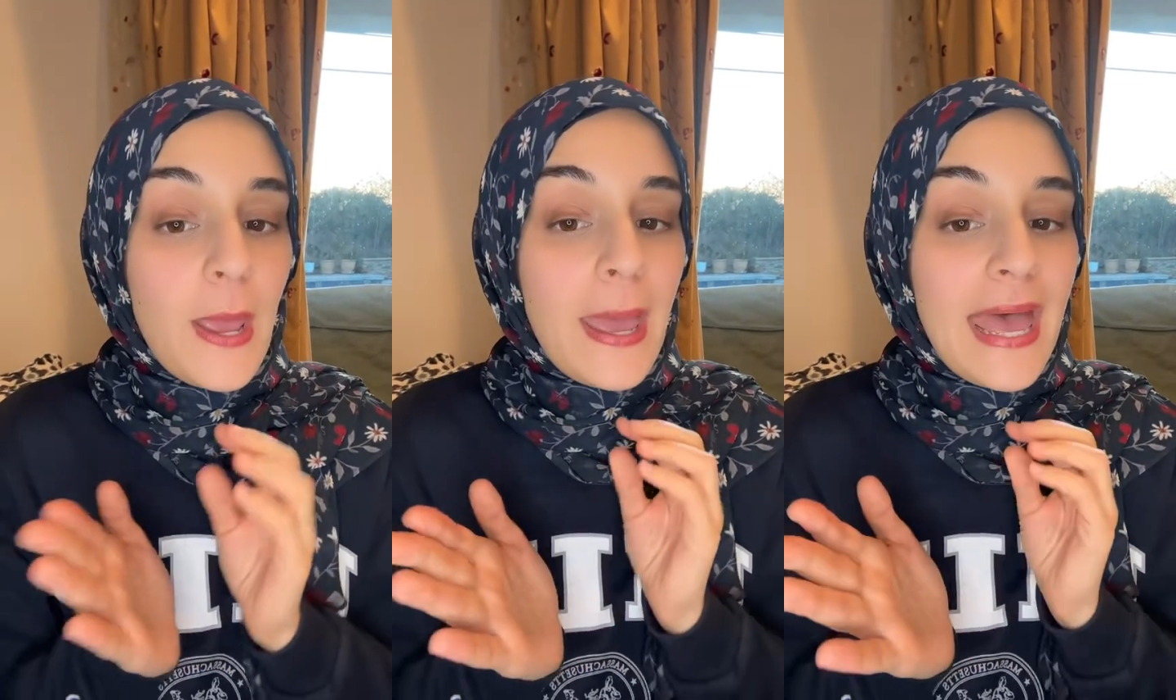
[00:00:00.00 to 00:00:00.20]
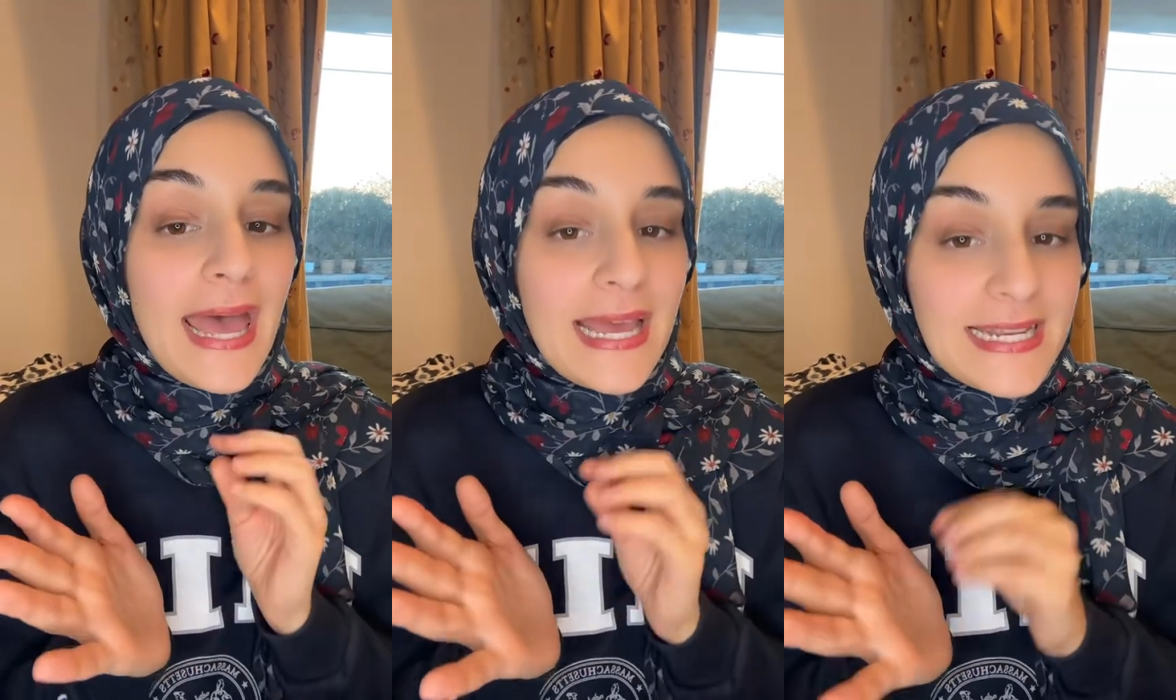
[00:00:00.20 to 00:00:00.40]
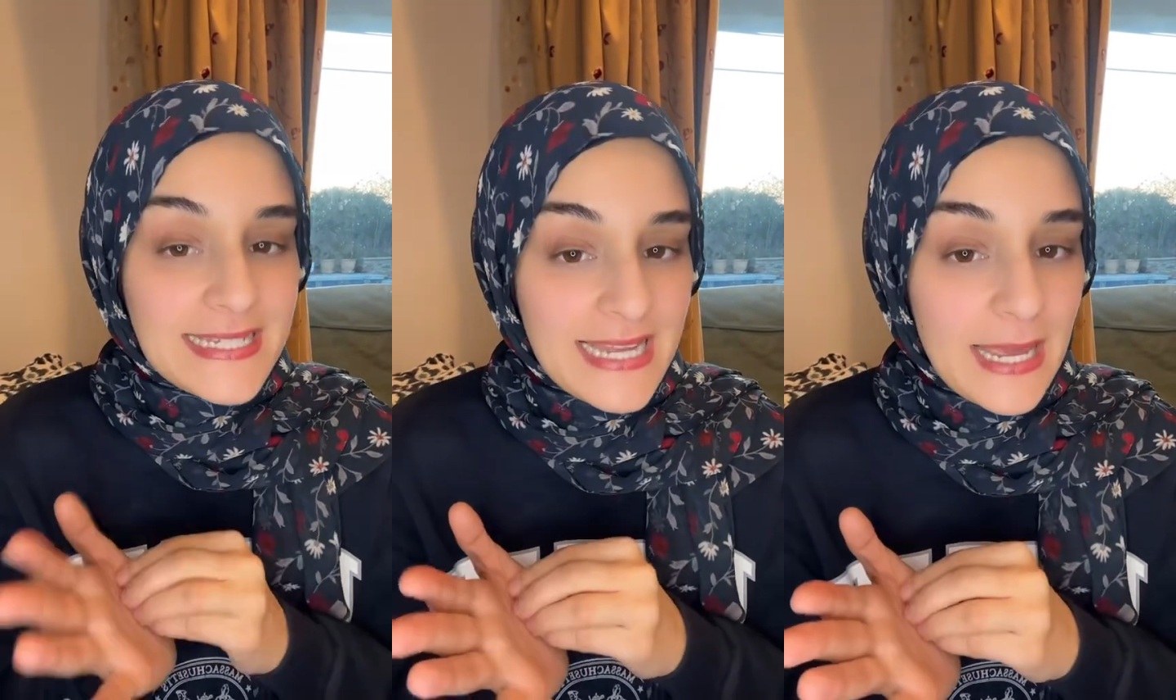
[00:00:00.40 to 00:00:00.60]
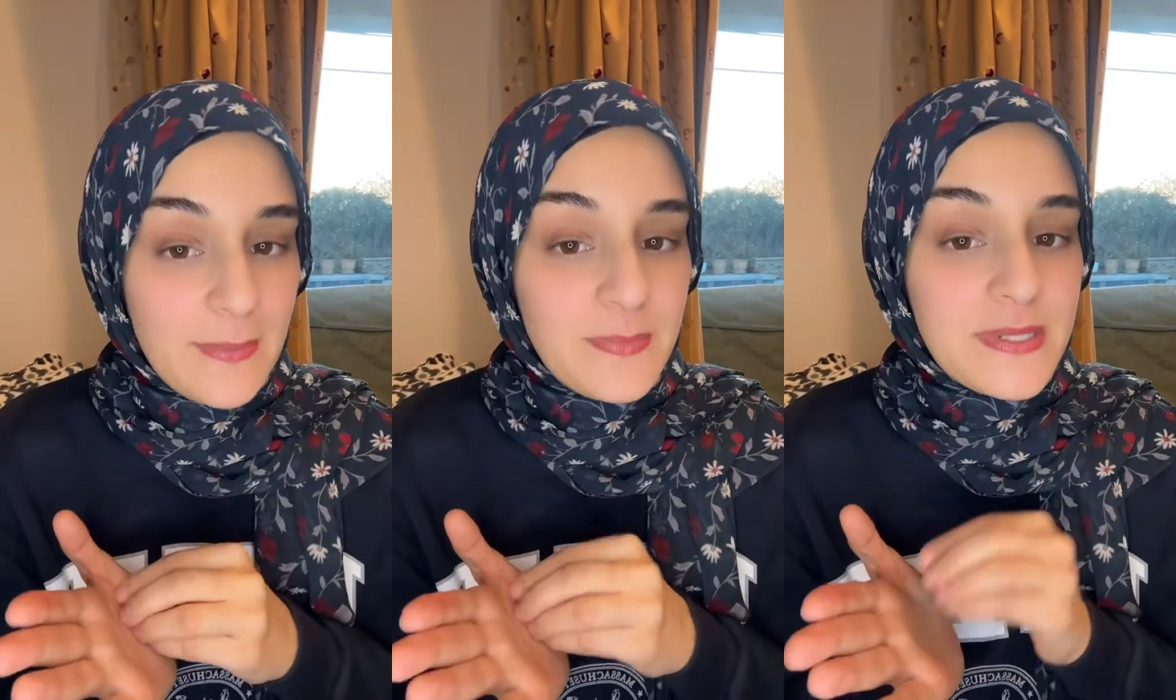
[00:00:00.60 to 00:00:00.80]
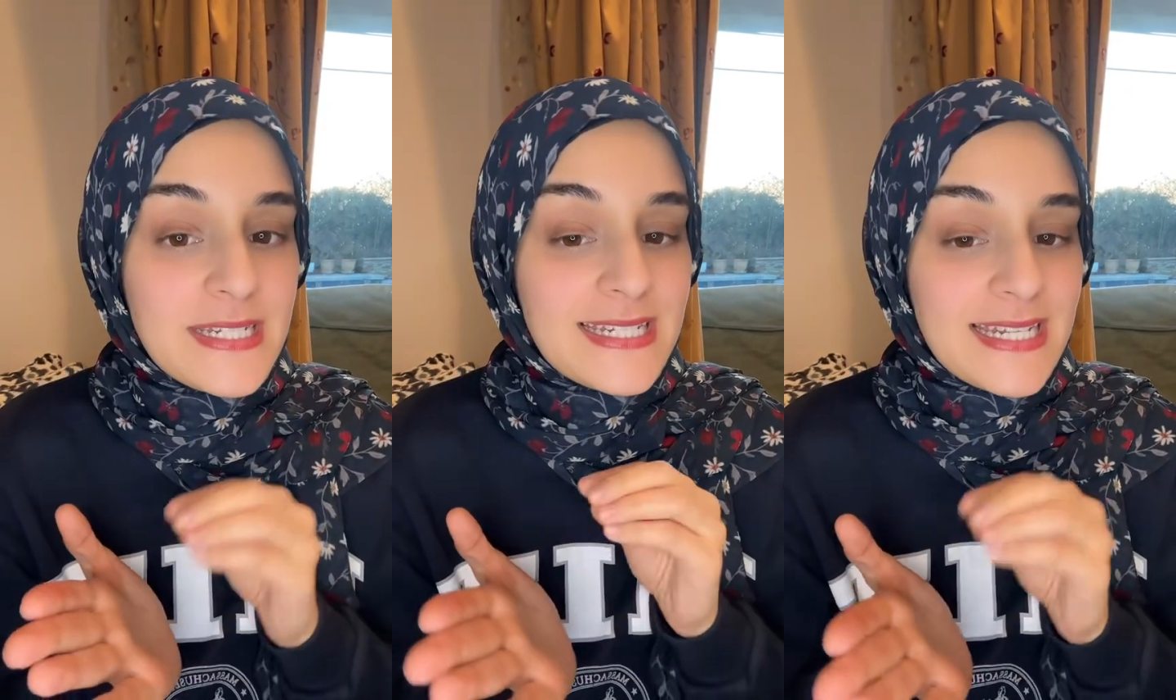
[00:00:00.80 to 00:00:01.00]

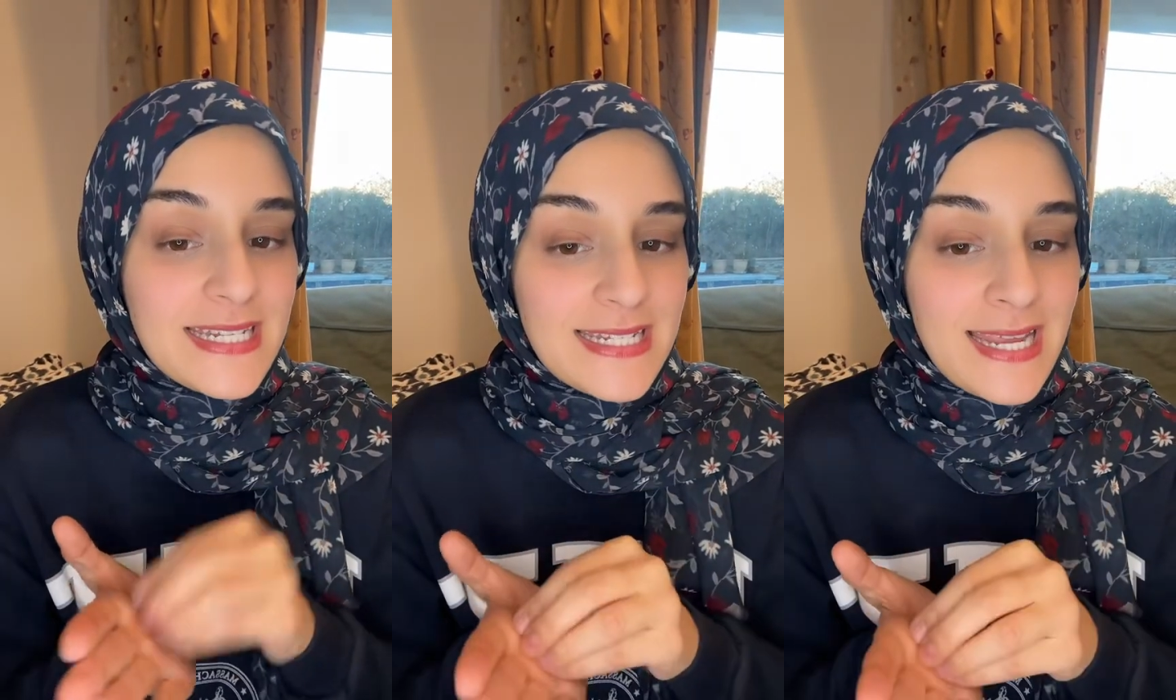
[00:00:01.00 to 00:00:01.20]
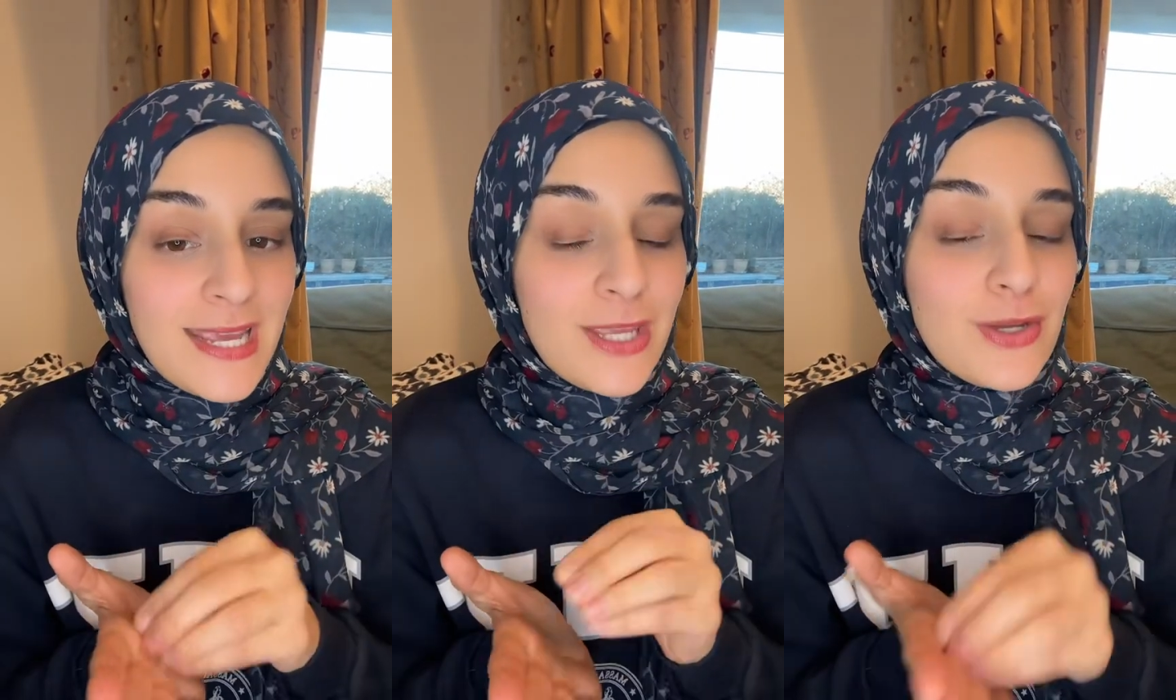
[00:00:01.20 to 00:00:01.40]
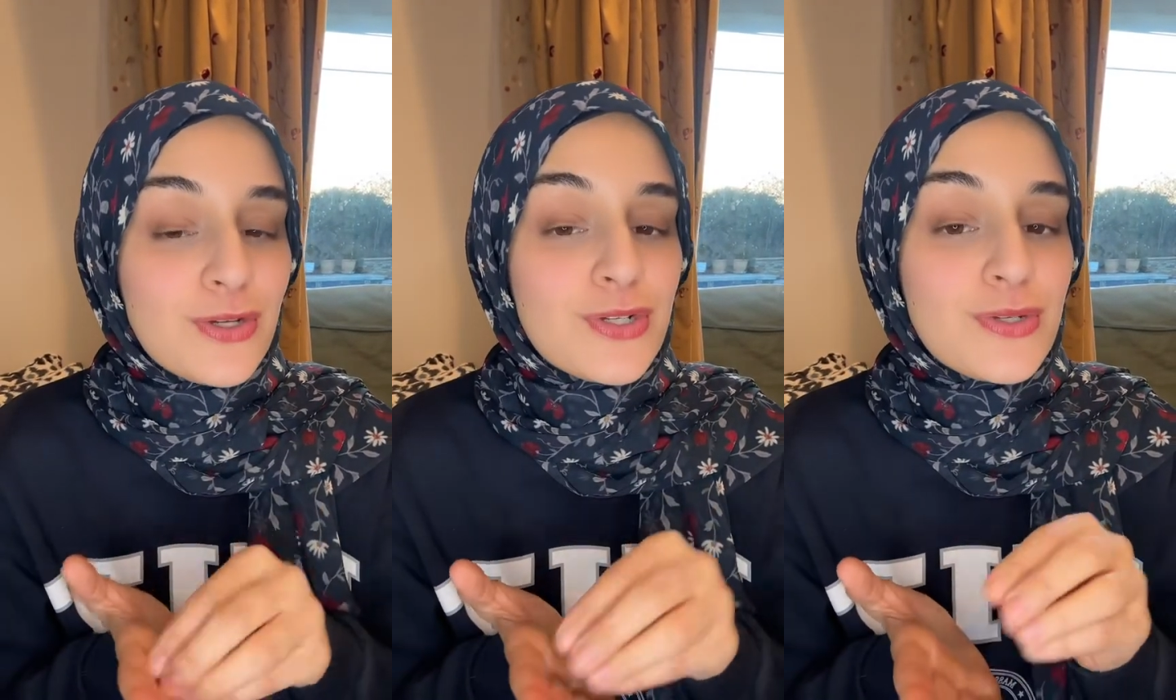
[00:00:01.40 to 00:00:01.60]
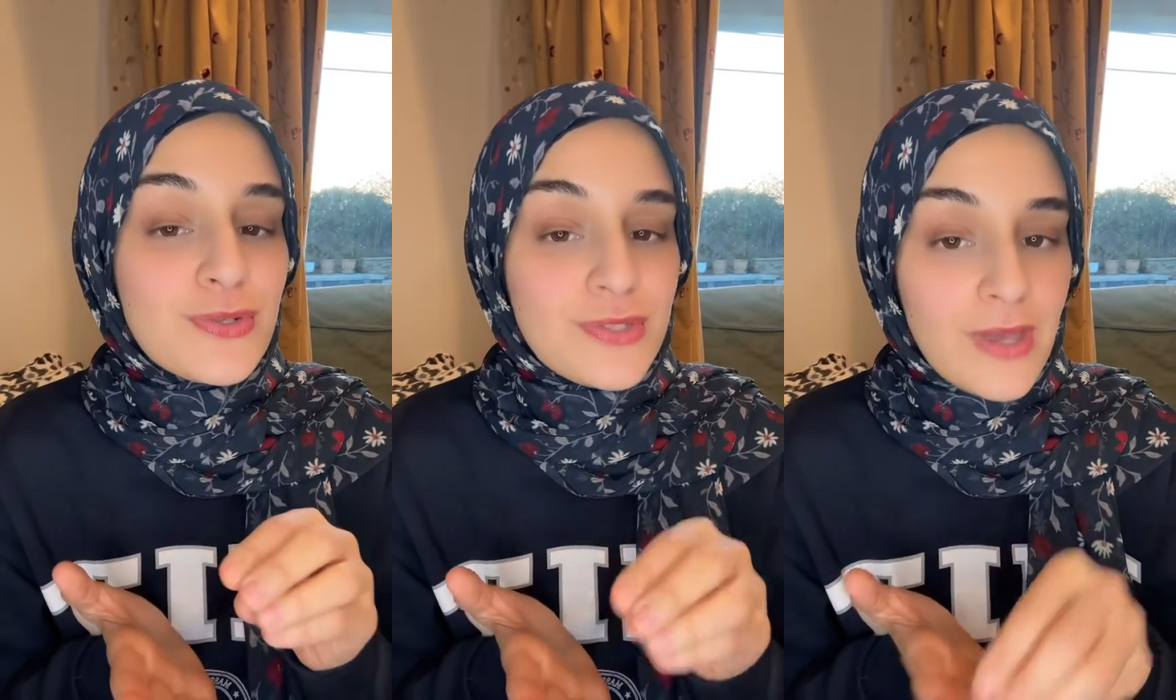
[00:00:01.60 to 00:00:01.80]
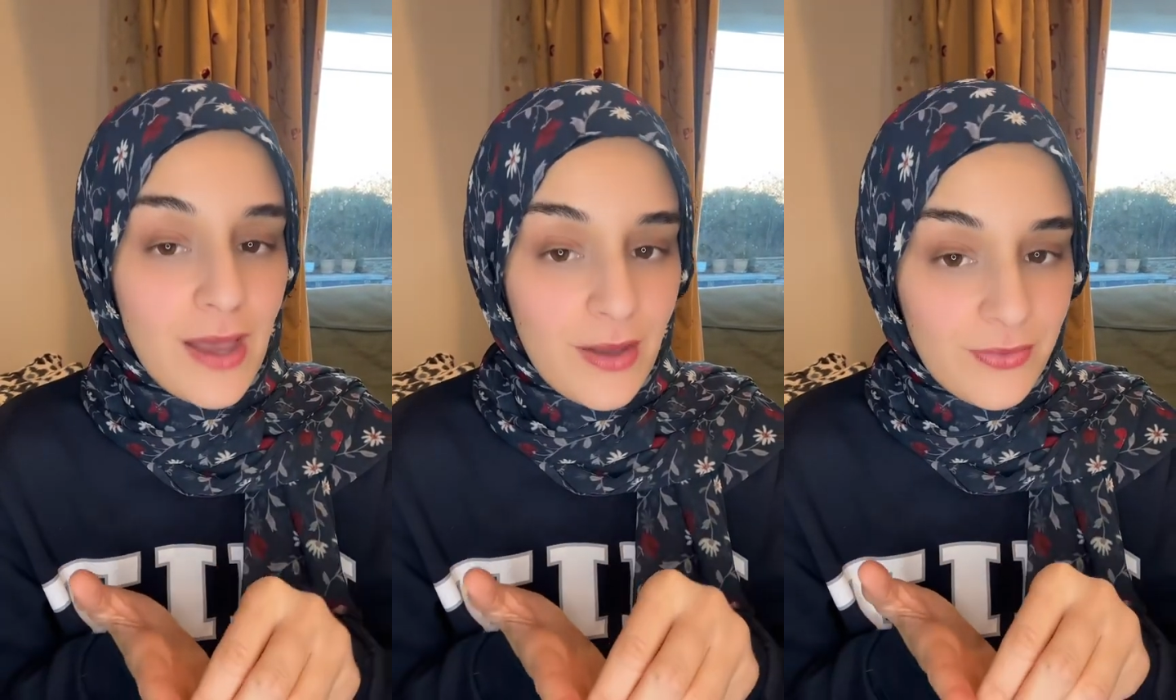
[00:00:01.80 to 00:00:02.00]
attempt to take your shoes
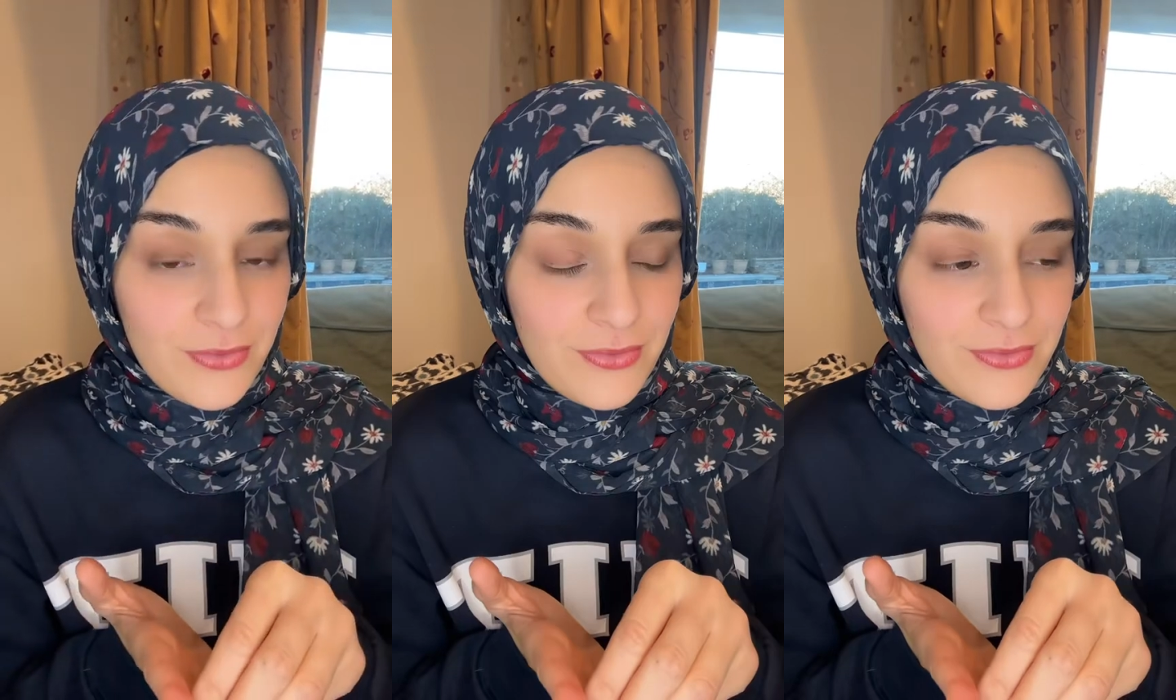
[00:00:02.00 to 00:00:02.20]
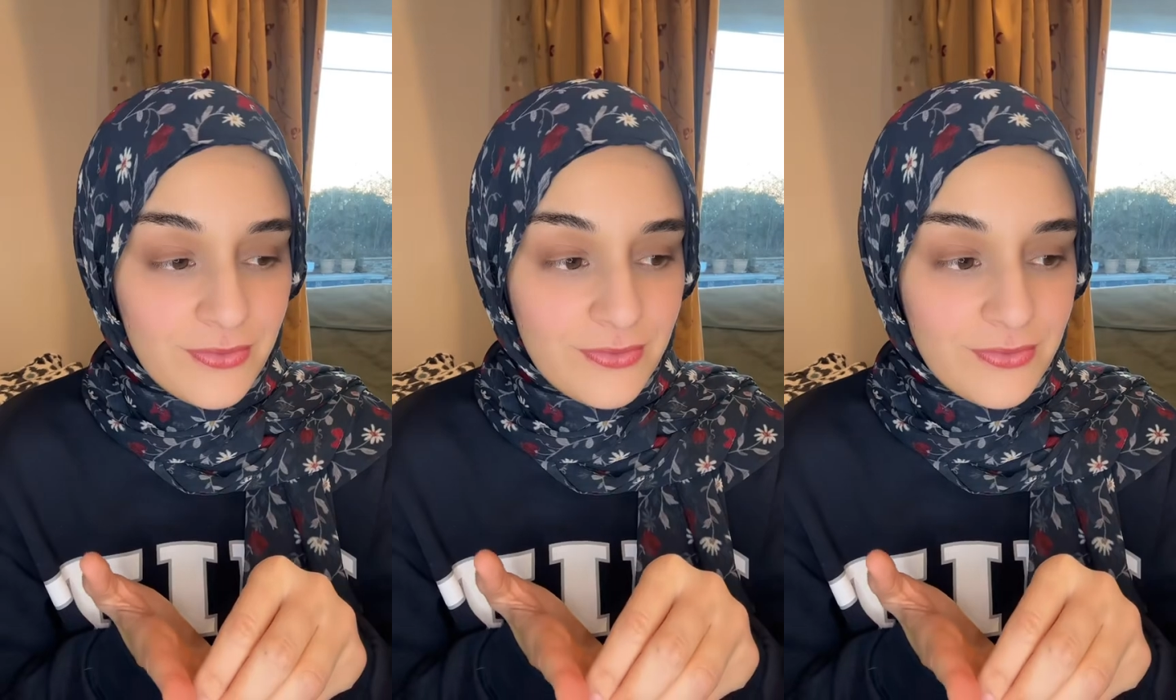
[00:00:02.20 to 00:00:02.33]
off.